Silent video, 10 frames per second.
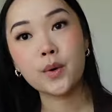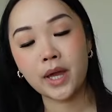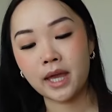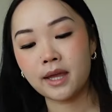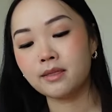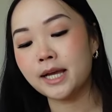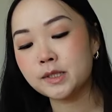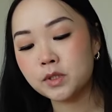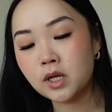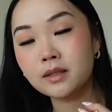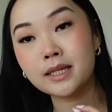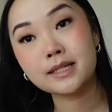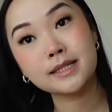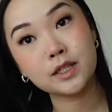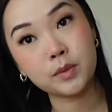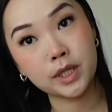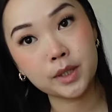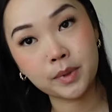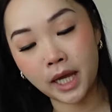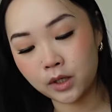Okay, last but not least in the
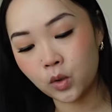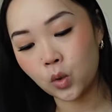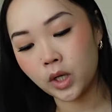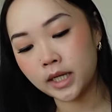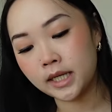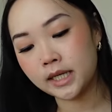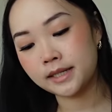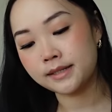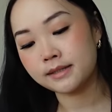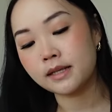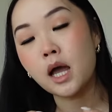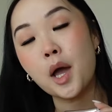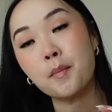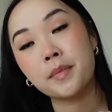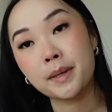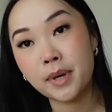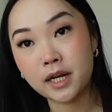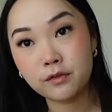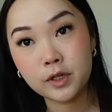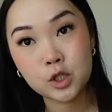makeup category is my
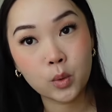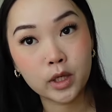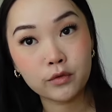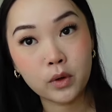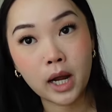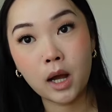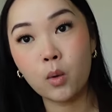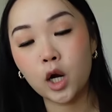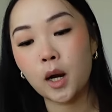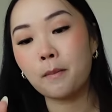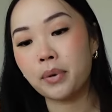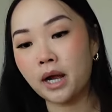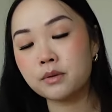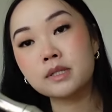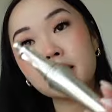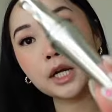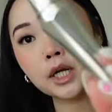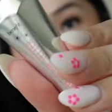Benefit 24-hour brow setter.